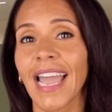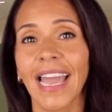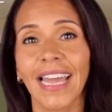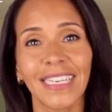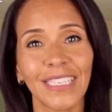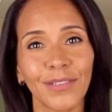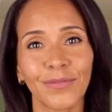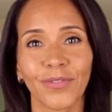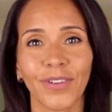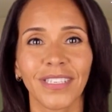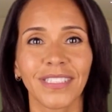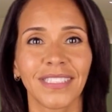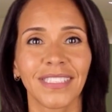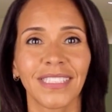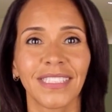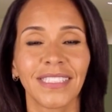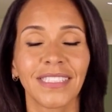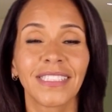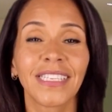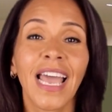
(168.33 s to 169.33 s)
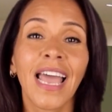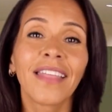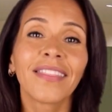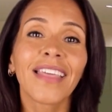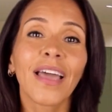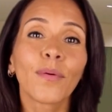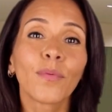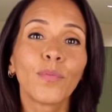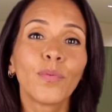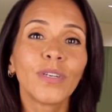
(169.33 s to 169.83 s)
any residents
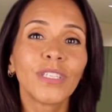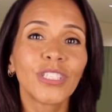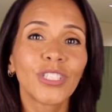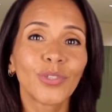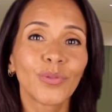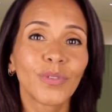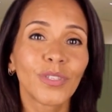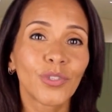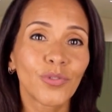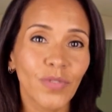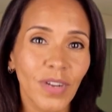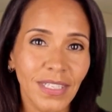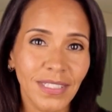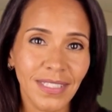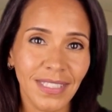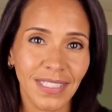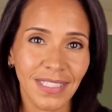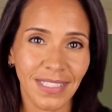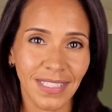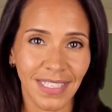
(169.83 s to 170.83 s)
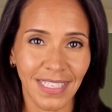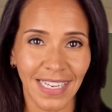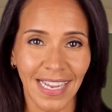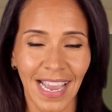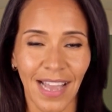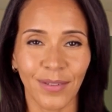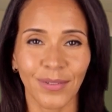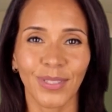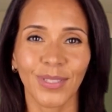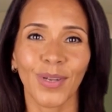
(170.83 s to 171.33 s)
that wish to address the City
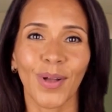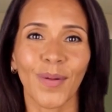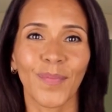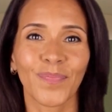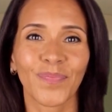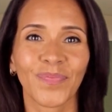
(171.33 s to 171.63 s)
Council.